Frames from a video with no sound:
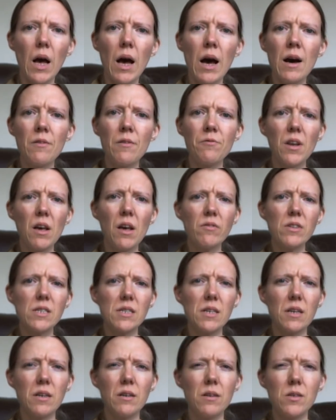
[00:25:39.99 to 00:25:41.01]
I've never
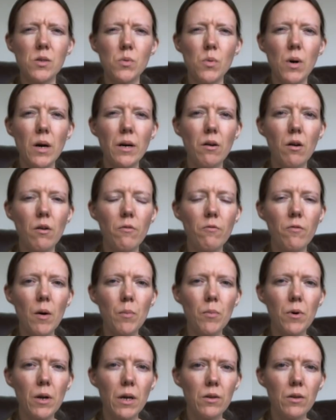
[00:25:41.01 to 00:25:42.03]
seen a Zweigart
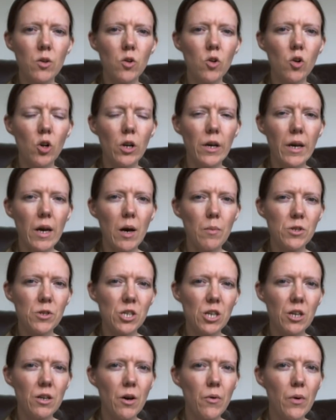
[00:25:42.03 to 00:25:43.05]
fabric in the colour
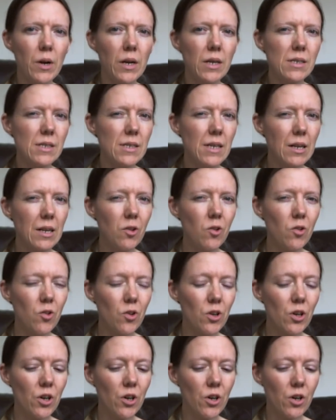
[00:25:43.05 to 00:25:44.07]
cappuccino, and I did
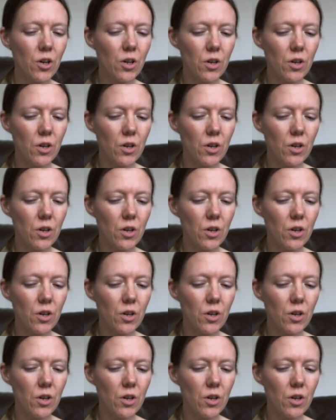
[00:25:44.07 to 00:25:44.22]
look